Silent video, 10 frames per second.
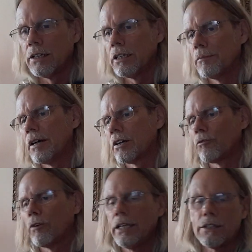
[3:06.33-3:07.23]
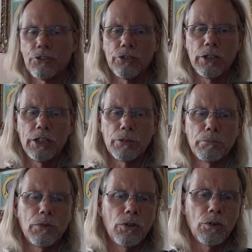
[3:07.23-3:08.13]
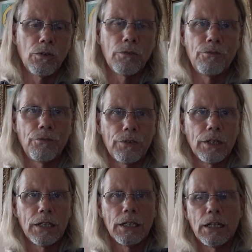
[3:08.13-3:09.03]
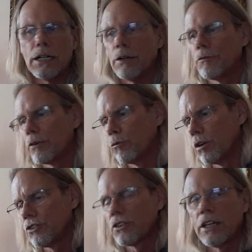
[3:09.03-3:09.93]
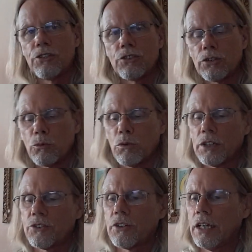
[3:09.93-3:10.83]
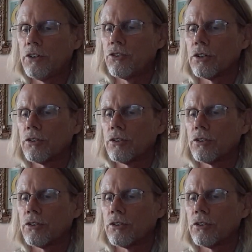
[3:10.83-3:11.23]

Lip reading: the amount of weight that you need to move from what station to what station.